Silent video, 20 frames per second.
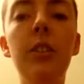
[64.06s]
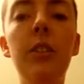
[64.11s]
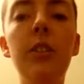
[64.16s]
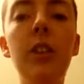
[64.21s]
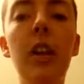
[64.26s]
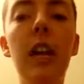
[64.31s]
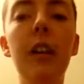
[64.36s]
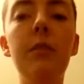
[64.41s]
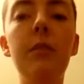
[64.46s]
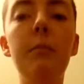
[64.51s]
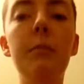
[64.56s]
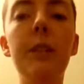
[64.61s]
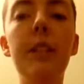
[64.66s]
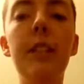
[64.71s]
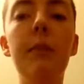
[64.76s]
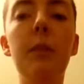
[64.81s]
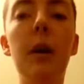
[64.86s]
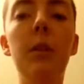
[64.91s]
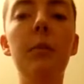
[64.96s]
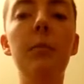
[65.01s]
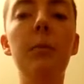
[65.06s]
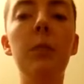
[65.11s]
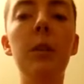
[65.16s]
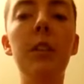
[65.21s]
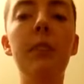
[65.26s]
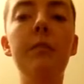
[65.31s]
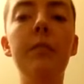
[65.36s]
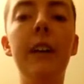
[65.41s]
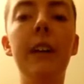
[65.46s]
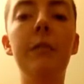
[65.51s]
the drives being about
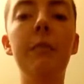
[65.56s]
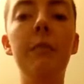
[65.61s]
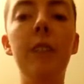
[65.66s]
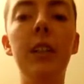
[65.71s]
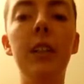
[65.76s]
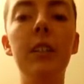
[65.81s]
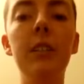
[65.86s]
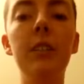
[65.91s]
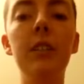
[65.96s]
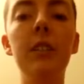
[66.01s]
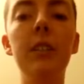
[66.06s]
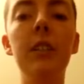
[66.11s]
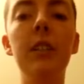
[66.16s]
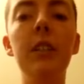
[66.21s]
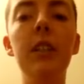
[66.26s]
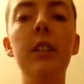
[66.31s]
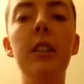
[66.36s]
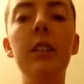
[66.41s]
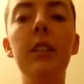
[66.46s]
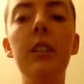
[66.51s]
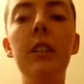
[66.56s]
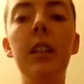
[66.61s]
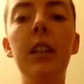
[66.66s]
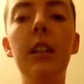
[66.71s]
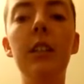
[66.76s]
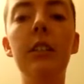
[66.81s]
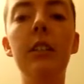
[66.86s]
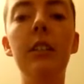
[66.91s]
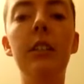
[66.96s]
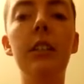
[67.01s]
45 minutes to
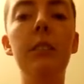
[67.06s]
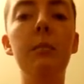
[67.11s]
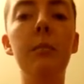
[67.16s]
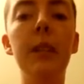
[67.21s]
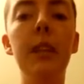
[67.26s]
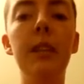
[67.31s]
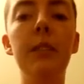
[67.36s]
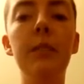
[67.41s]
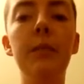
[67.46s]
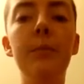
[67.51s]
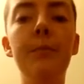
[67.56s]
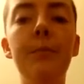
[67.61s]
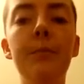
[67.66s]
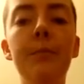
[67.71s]
get to this place.